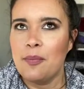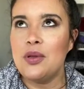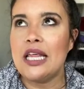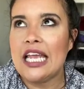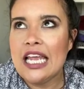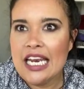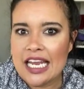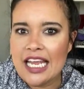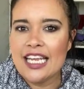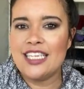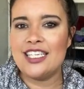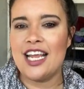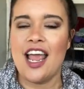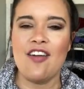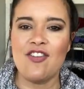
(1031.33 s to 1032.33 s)
bleed
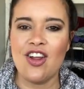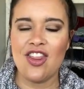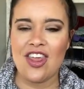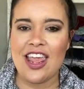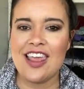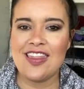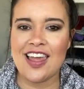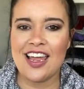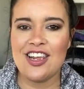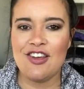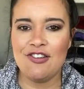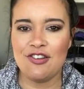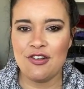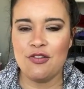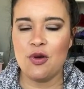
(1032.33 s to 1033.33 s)
into everything that
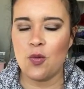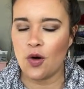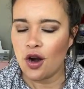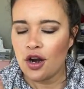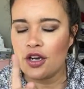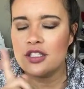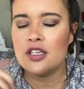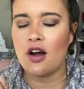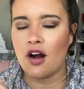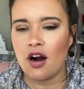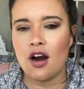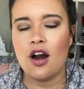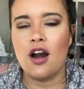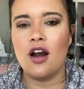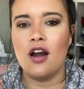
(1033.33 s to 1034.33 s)
you do. The words
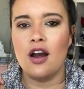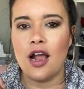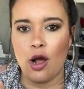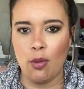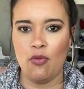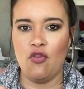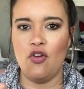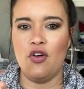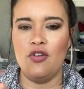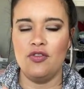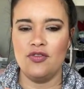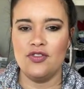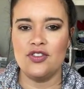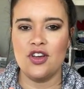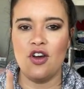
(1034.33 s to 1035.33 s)
are helpful.
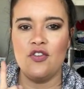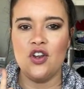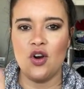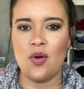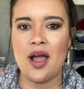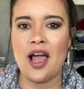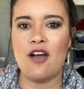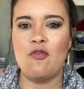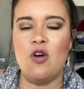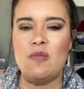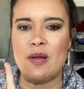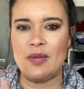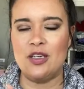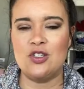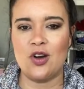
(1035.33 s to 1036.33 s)
So if you don't have one,
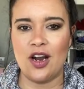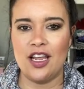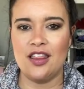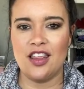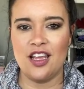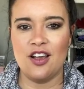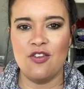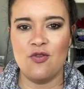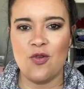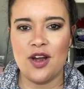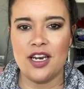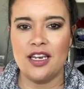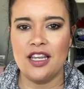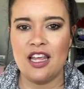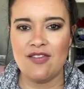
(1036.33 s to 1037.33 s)
maybe try and think of
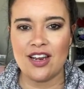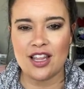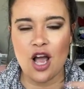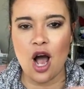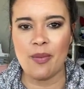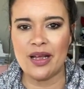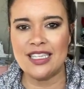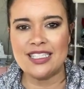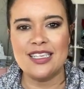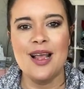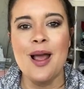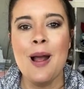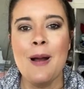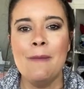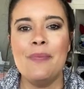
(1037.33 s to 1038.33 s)
one and leave it in the comments.
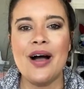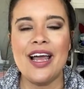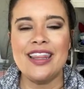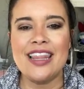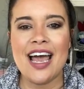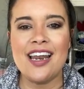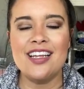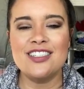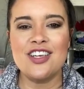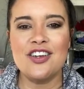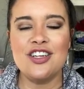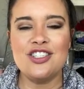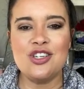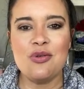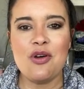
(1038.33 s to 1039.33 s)
But that is going
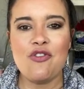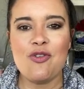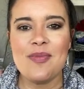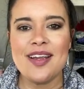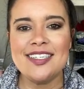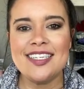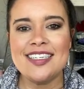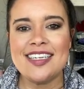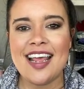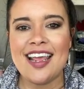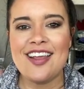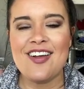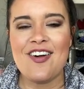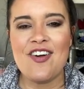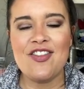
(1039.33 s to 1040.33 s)
to do it for me
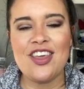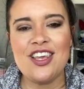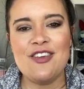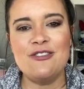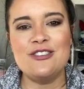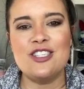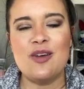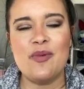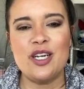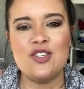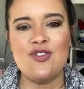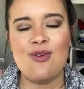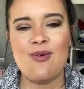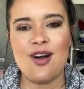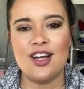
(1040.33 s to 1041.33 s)
today, y'all. Thank you so
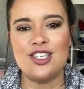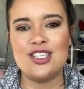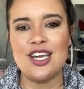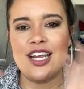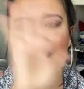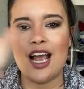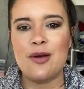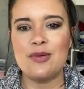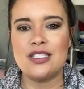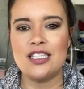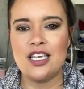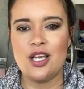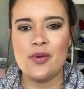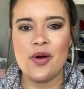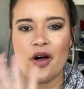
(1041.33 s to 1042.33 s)
much for watching. I will
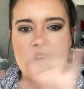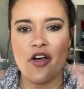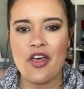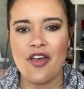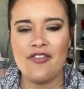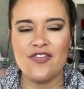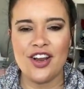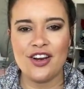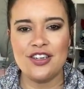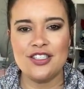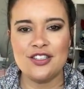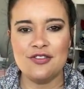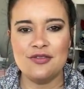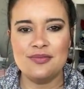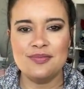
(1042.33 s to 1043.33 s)
see you all very
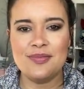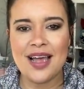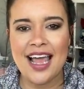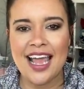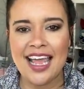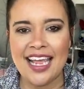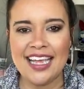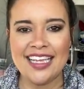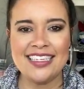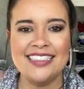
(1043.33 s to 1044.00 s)
soon. Bye.